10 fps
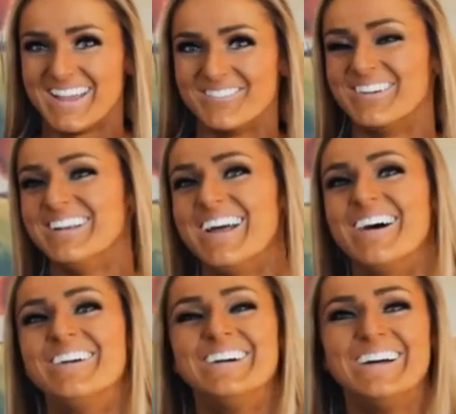camera right
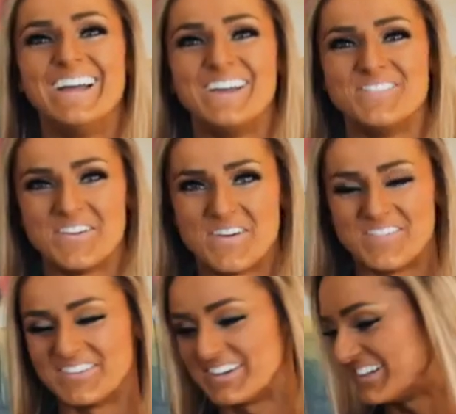now, and my
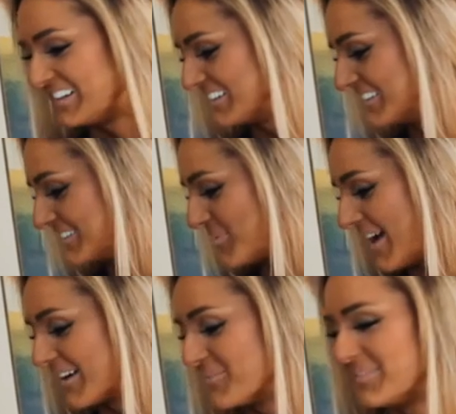mom are gonna
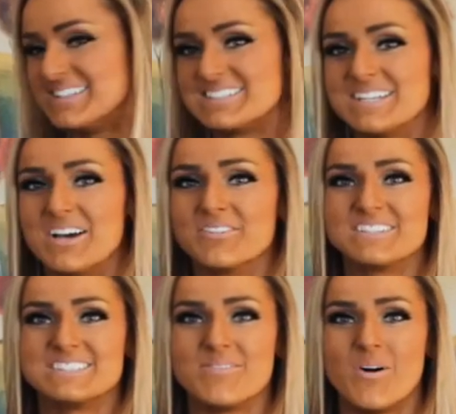pack up my stuff
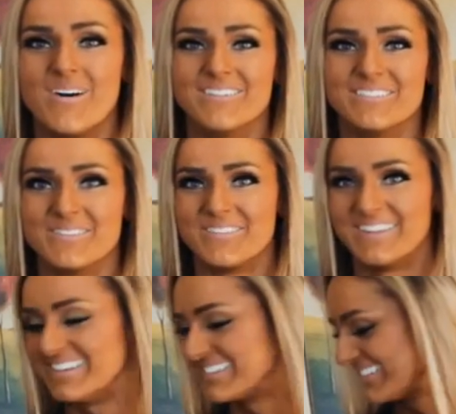because I'm all over the
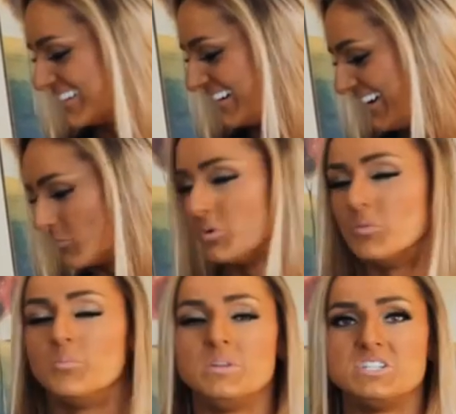place.
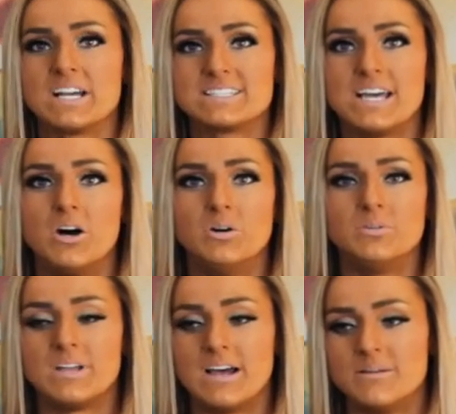We'll be checked
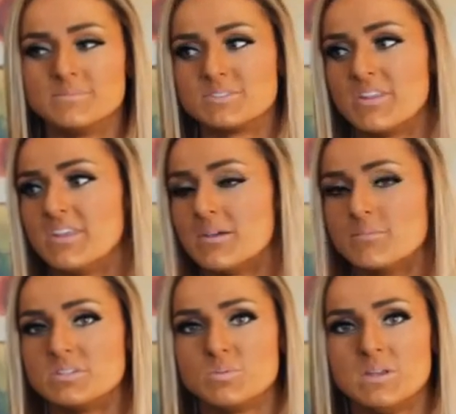out. Um, so I think in
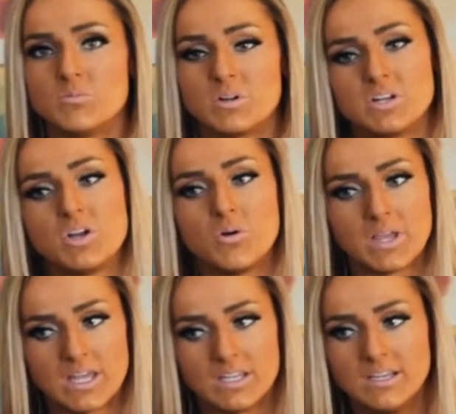between we're gonna go
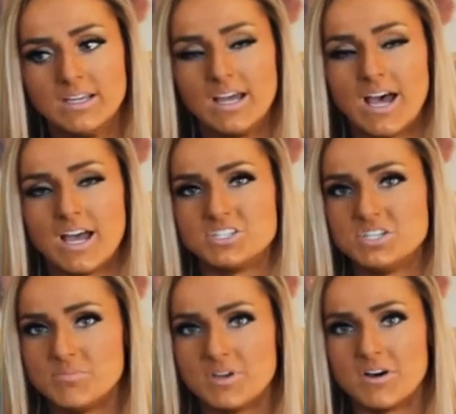get a
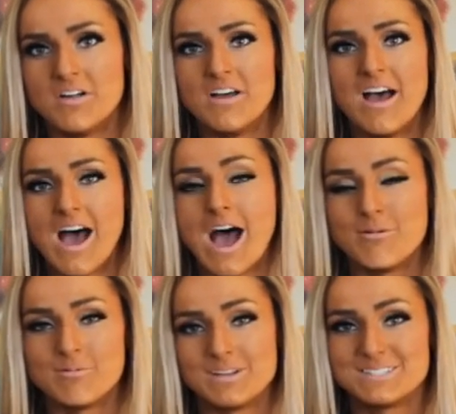cheat meal.
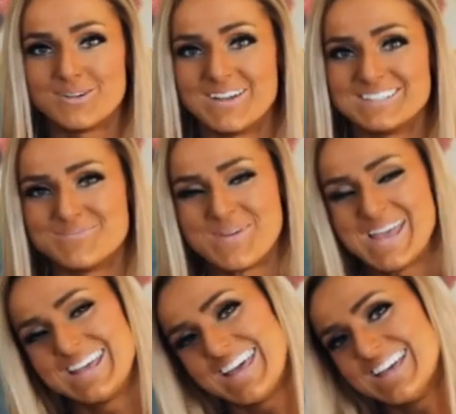I'm about to go get some
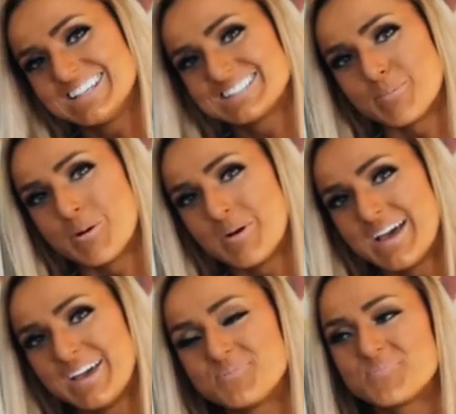pancakes on the
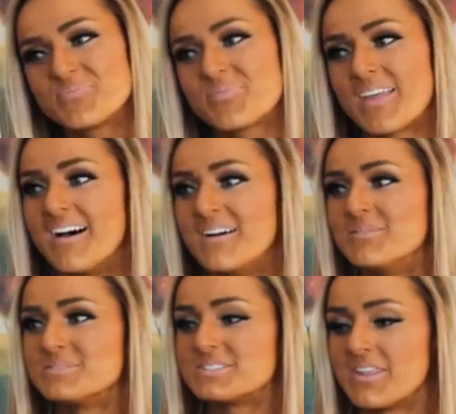way.
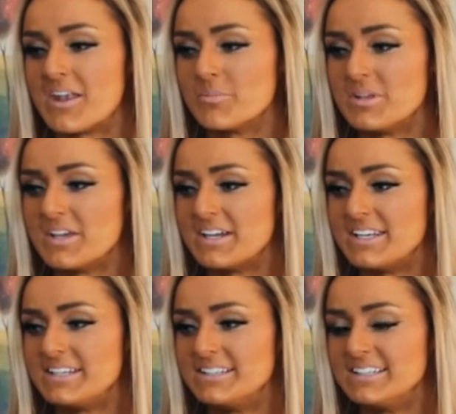Um, so that'll be
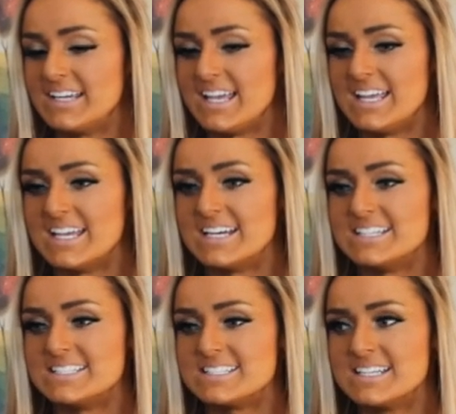good.
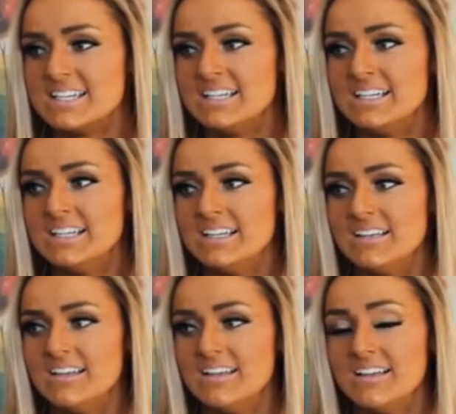And
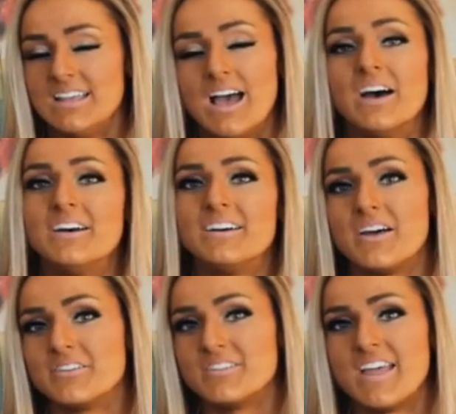yeah,
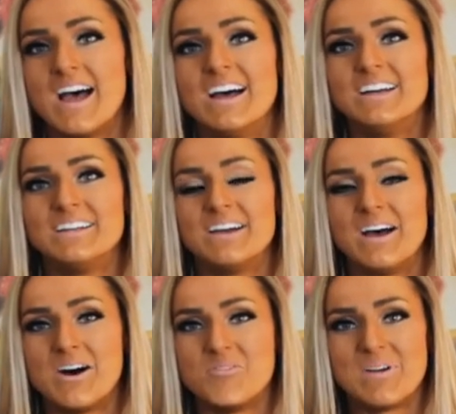other than that,
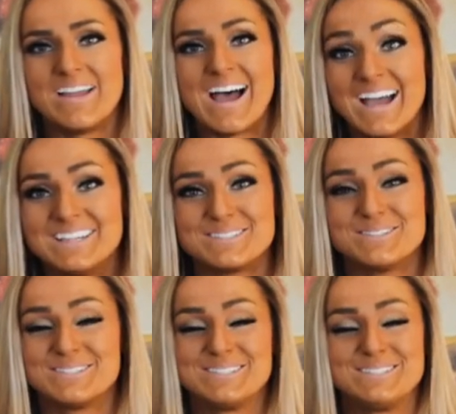um, my eyes
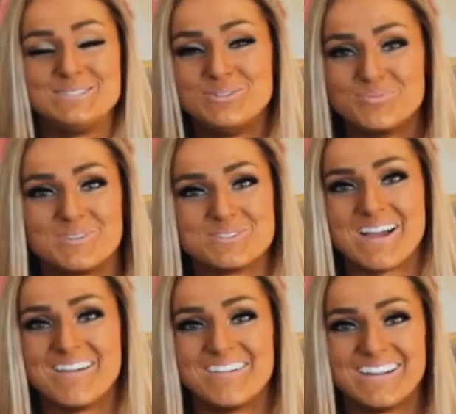are super
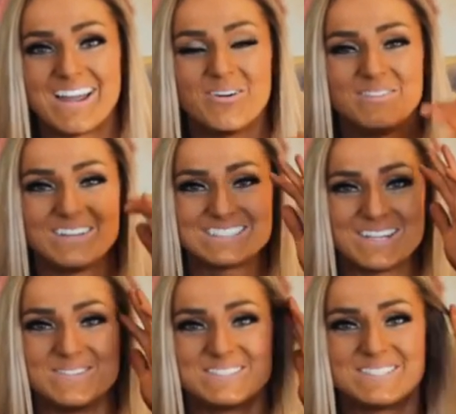dry right now because I
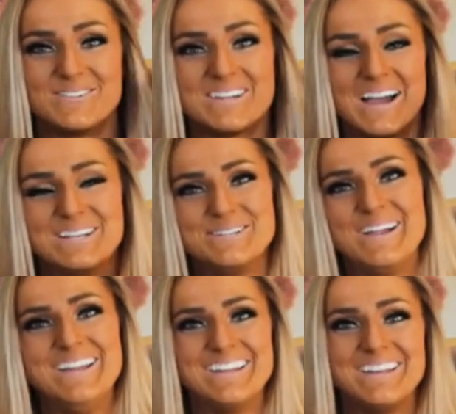am so
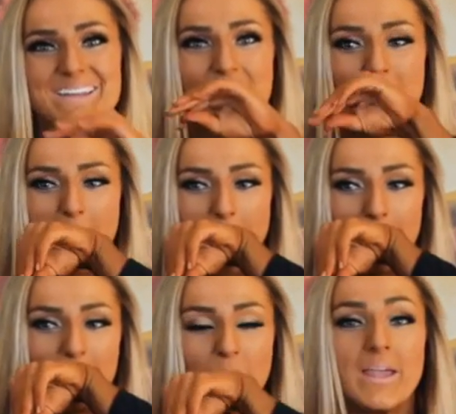dehydrated.
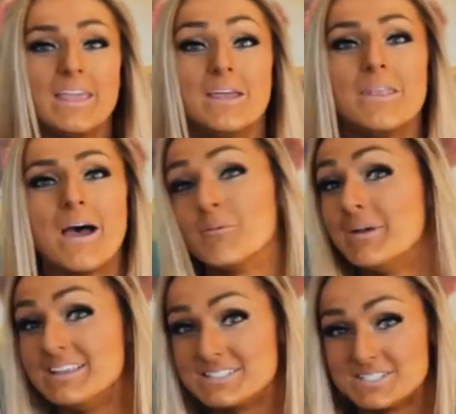Um, so I cannot
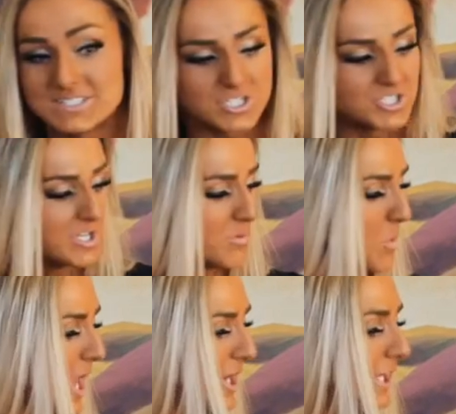wait to start drinking
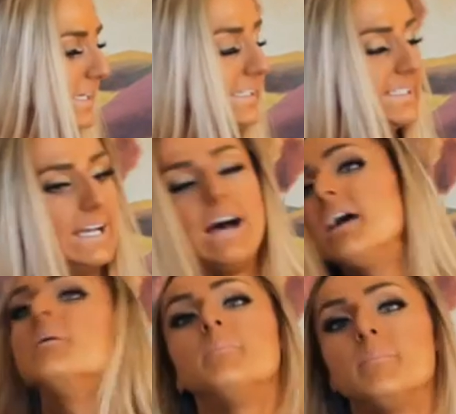water
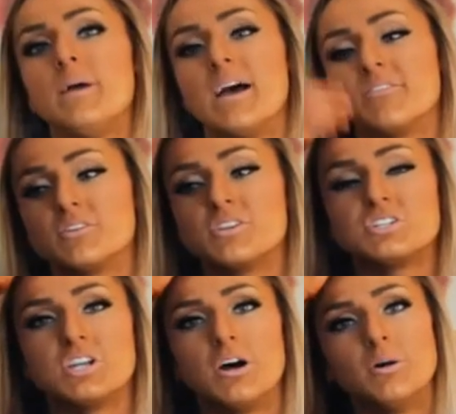um, after the
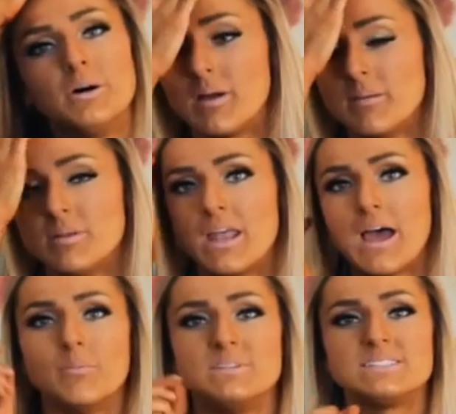show. I mean,
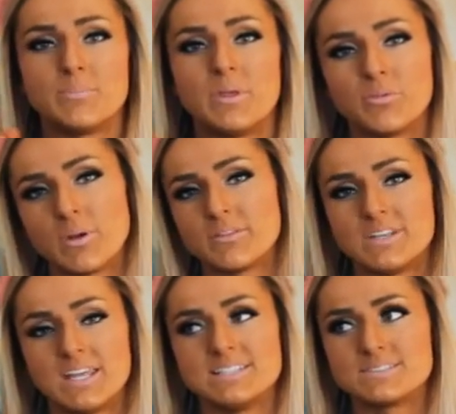I'll be sipping throughout the
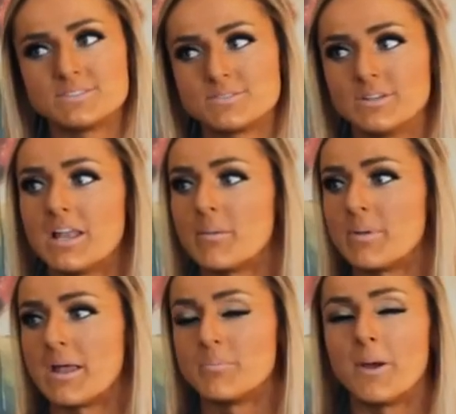day, so it's really not
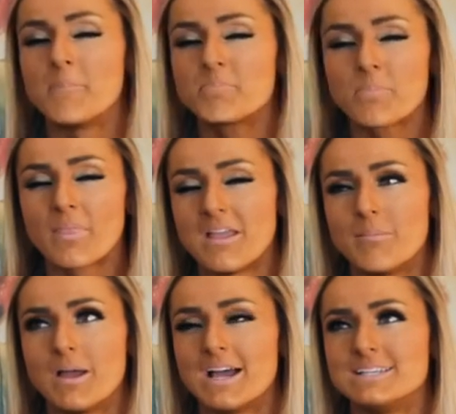bad, but yeah,
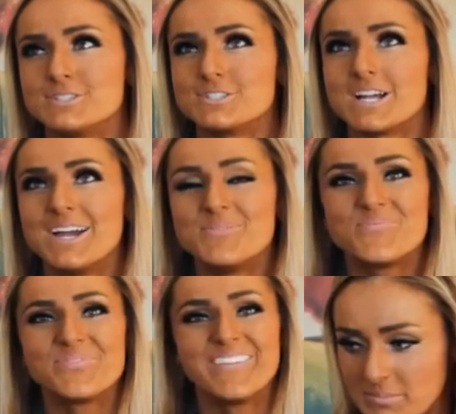my eyes are dry.
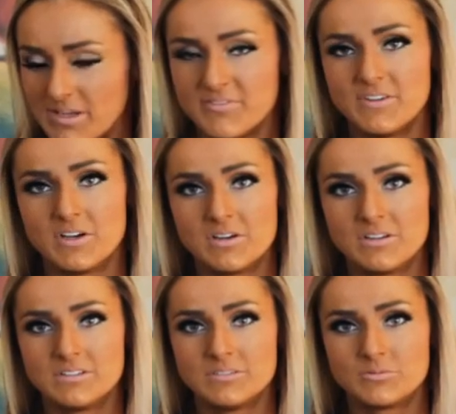I
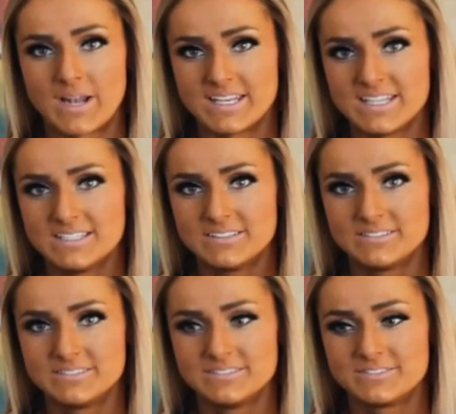feel ready
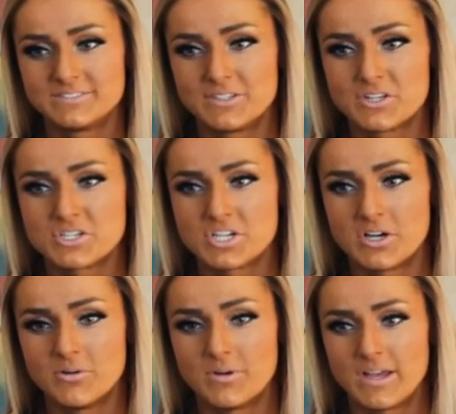for the
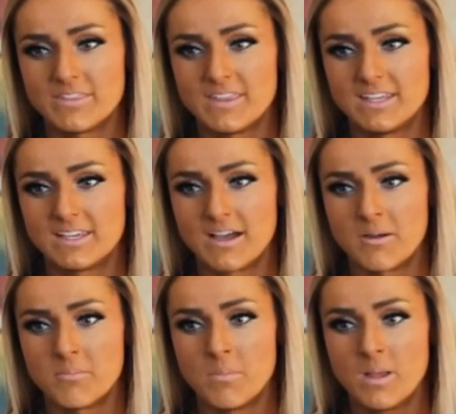show. I think,
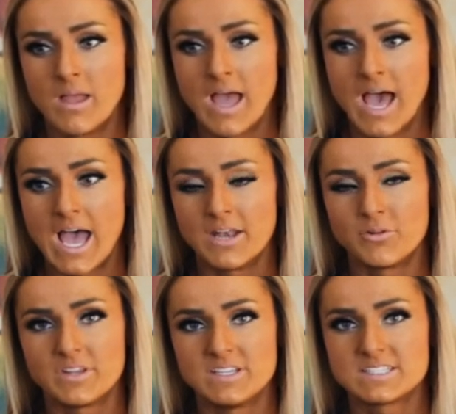um, I
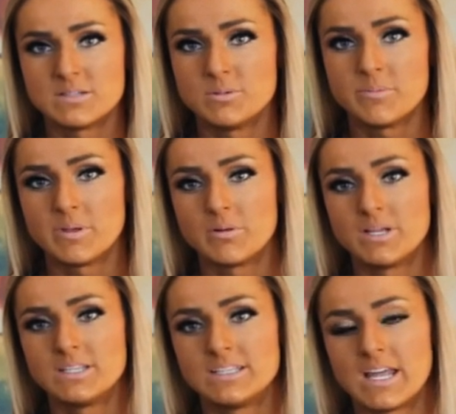don't think it's gonna be a big
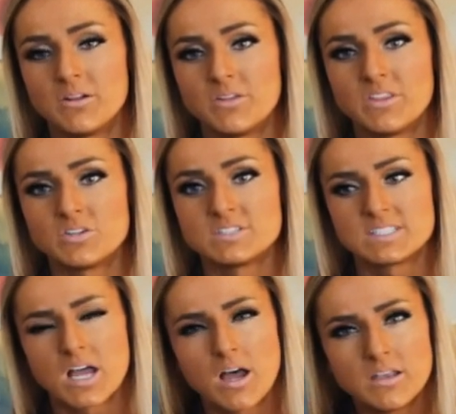one. I don't think there's a
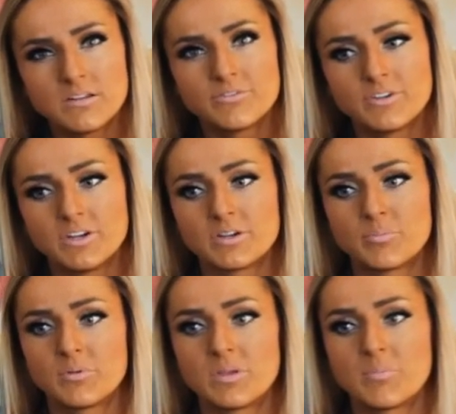ton of figure
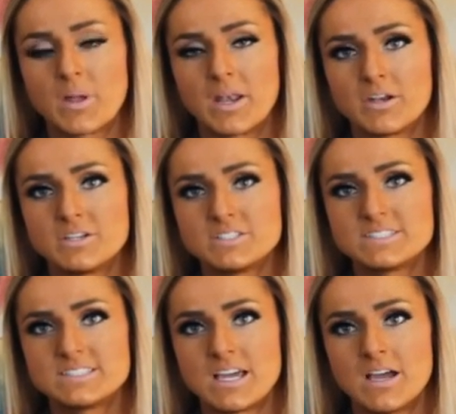
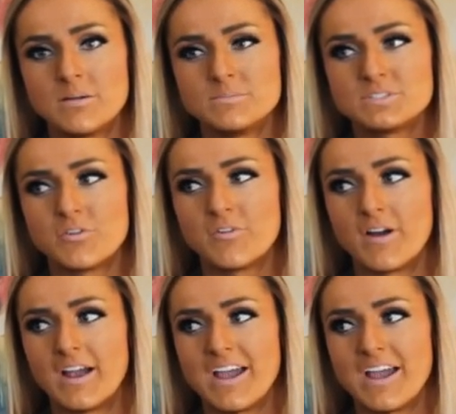competitors. Um, so far I